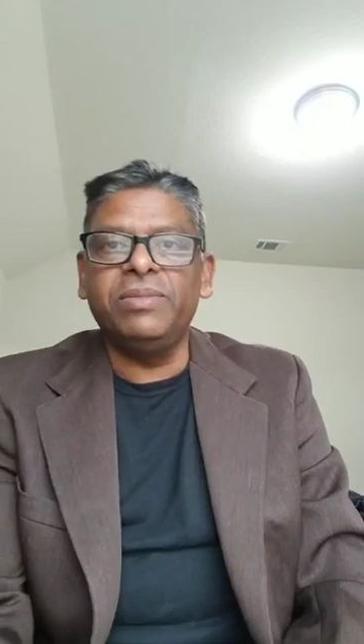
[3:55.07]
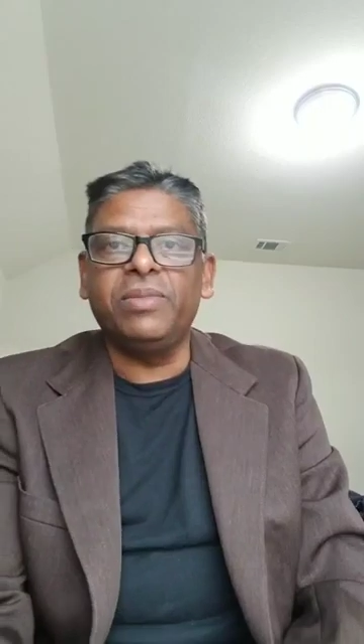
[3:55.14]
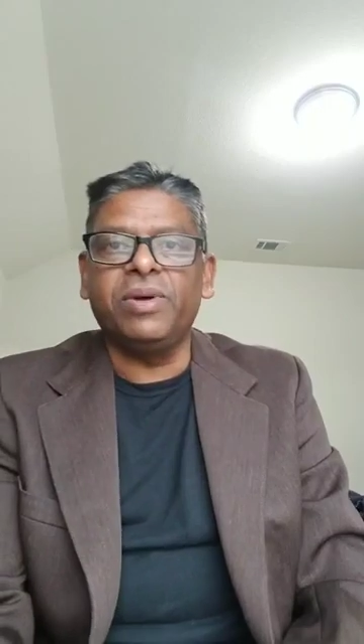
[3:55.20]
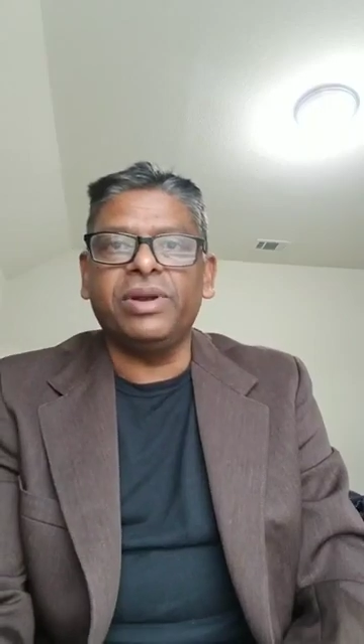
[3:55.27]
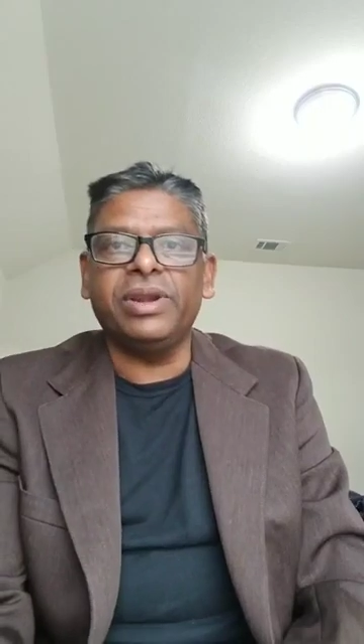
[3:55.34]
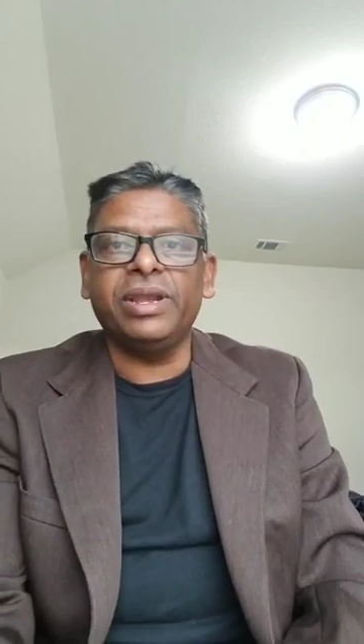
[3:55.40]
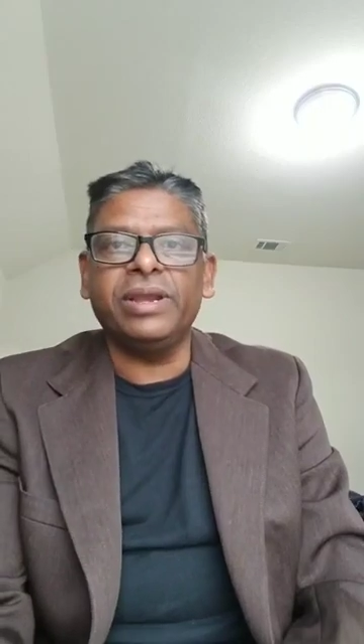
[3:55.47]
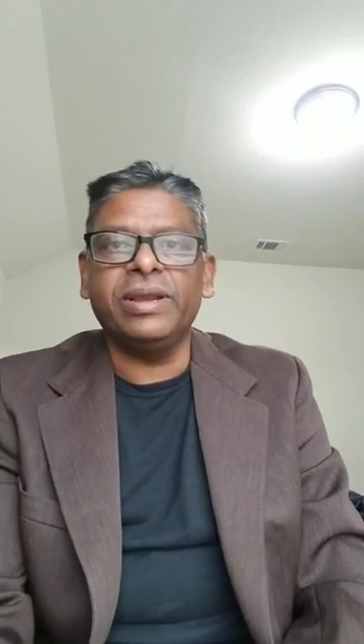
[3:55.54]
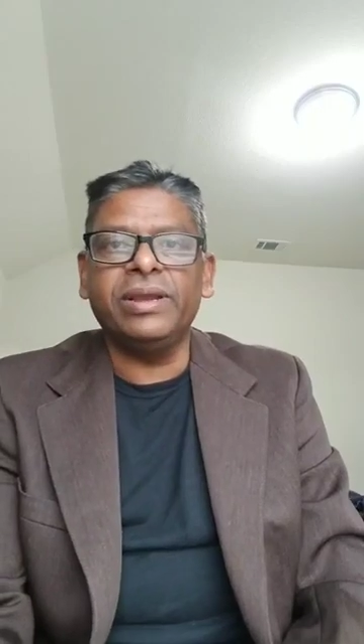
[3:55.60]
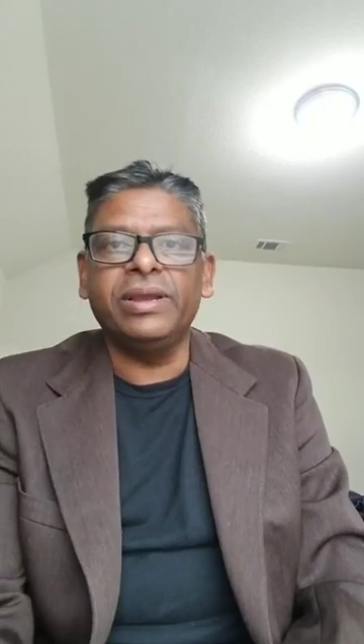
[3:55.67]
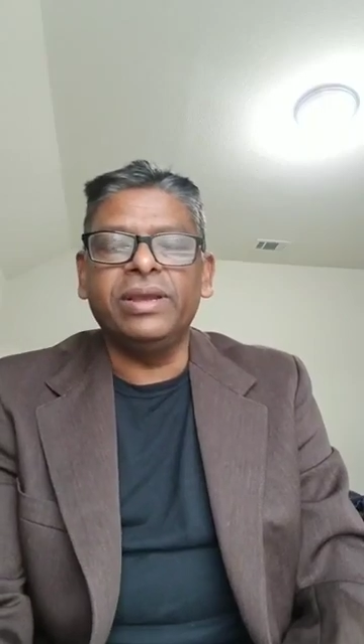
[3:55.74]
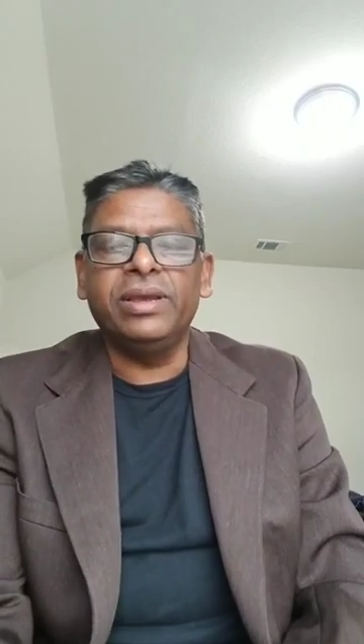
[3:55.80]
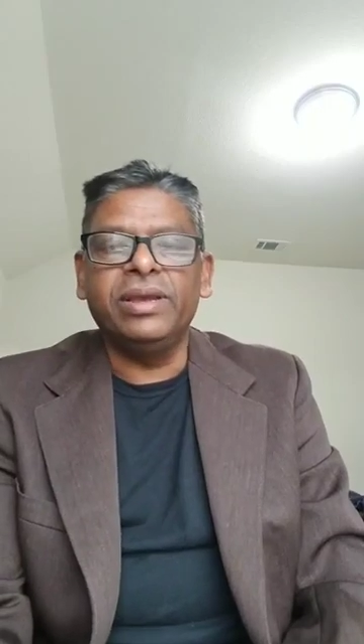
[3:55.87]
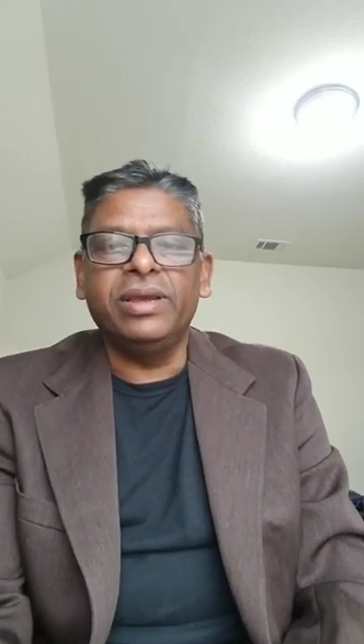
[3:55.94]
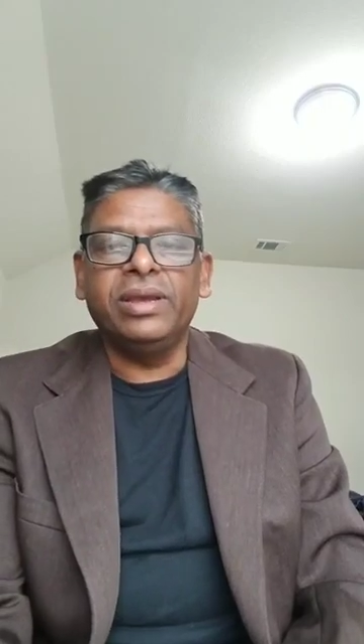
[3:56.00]
morning
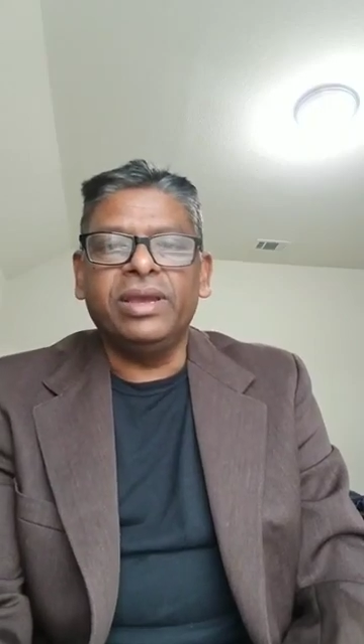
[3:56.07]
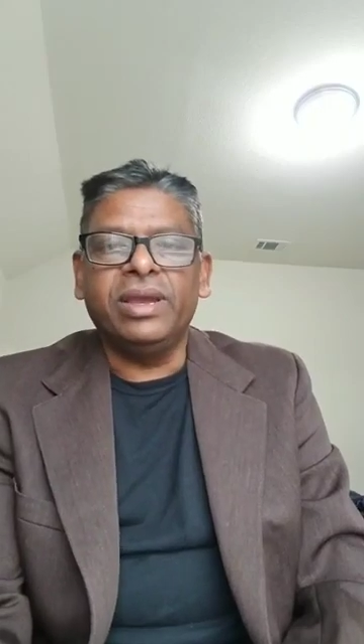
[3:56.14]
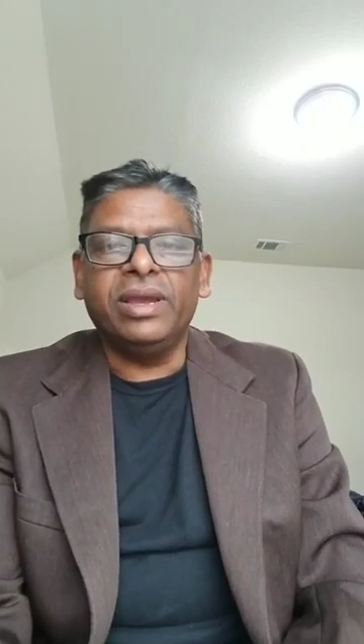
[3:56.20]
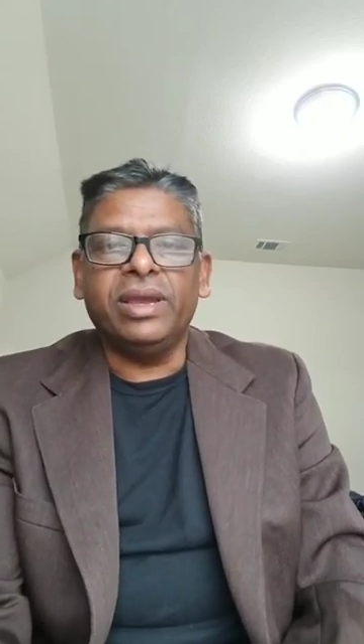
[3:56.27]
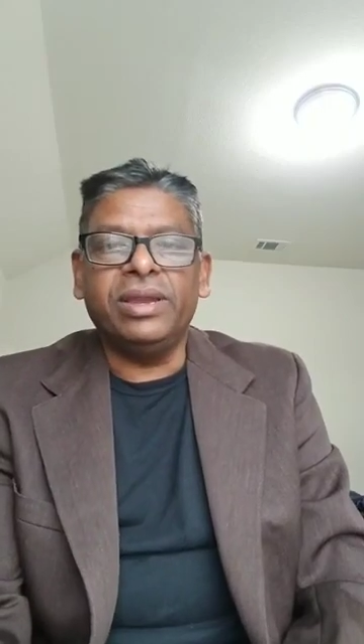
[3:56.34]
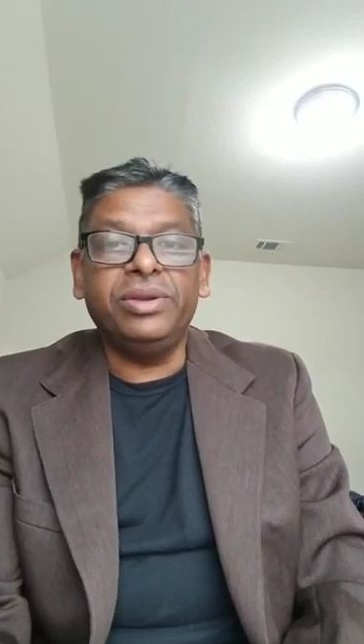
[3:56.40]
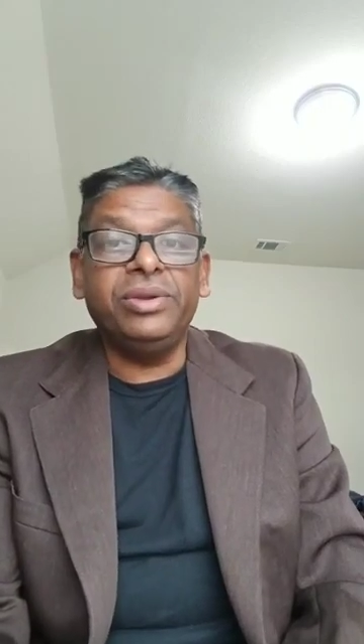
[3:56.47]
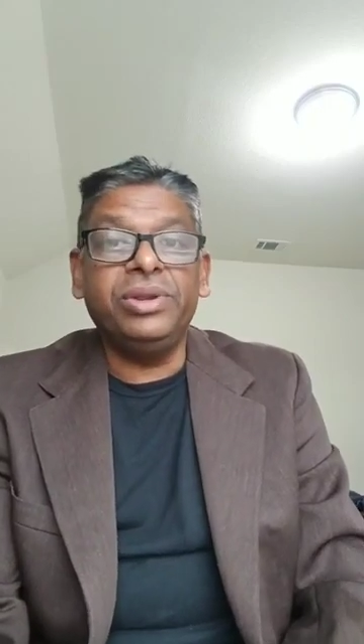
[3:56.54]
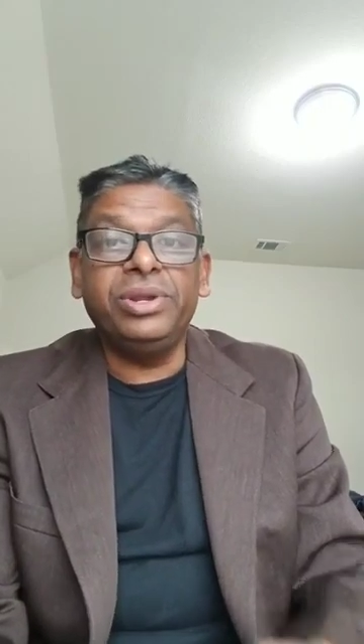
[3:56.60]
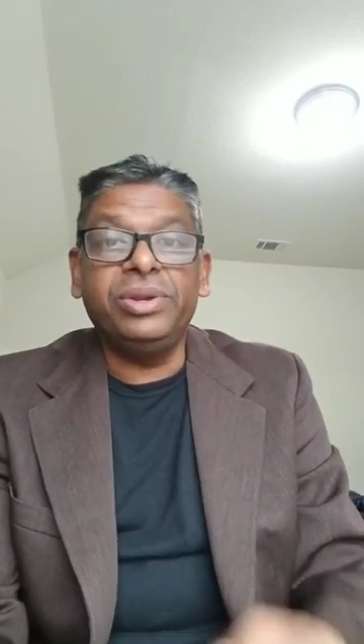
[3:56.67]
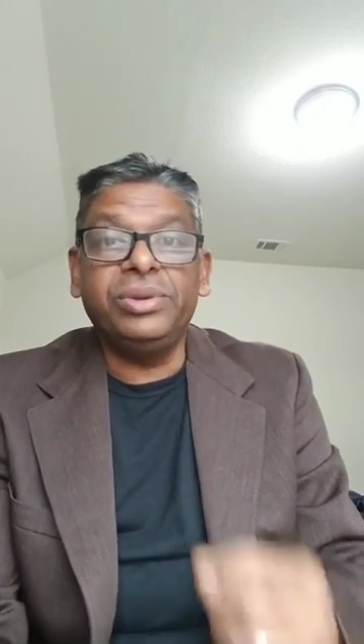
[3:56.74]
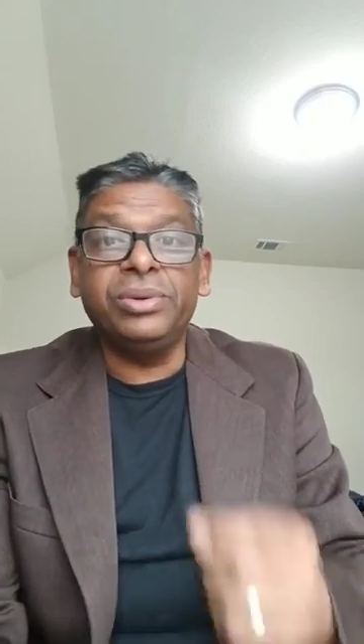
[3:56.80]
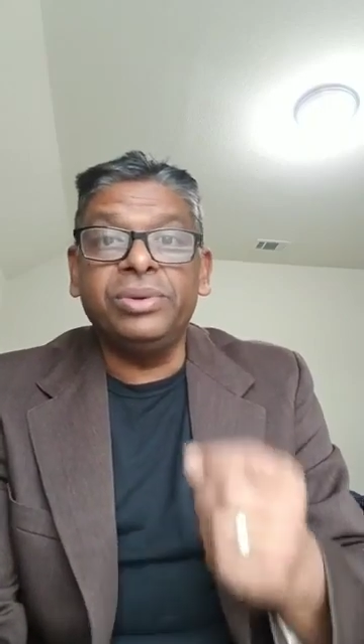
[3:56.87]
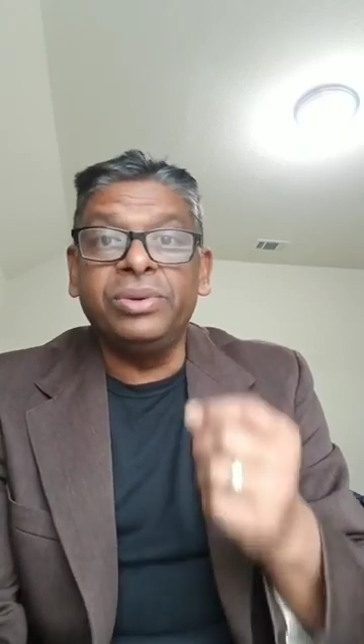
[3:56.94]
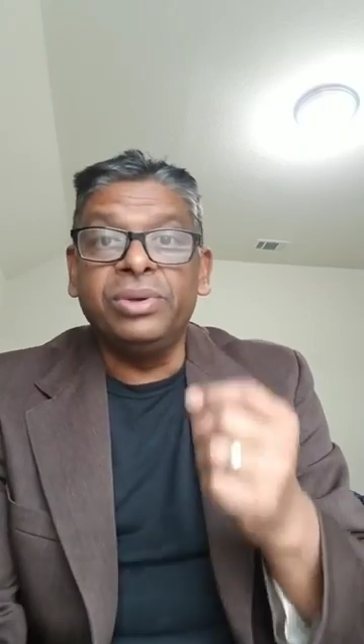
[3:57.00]
and you need
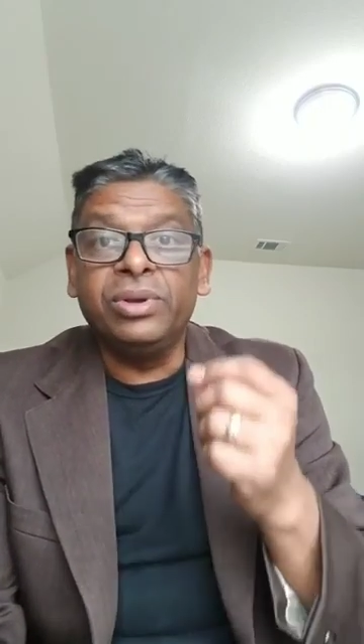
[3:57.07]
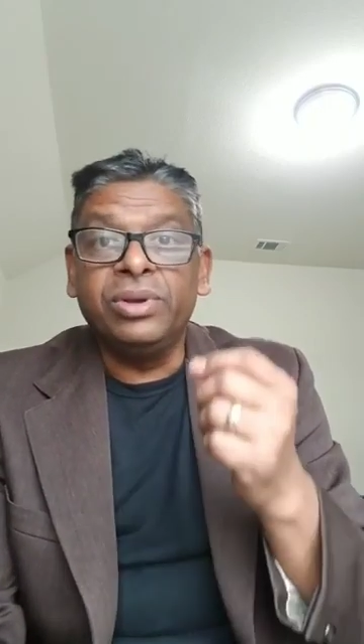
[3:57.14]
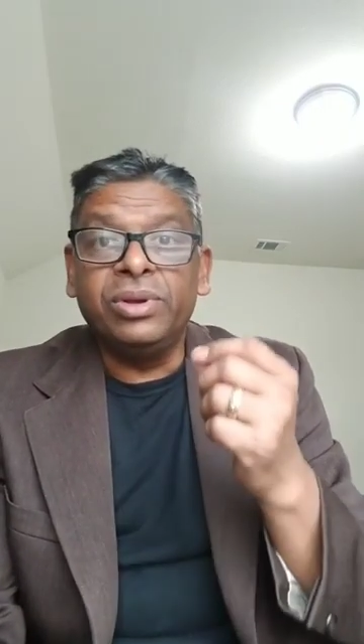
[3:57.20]
to